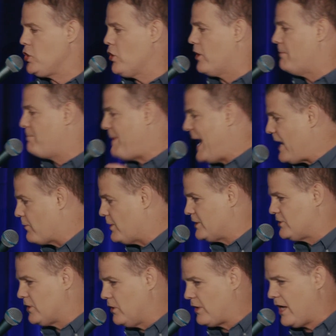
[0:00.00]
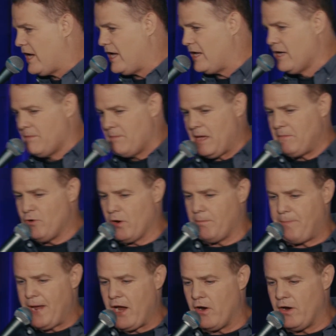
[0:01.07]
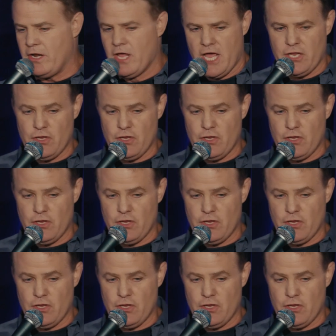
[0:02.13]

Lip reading: you're a parent, okay? Maybe you're a parent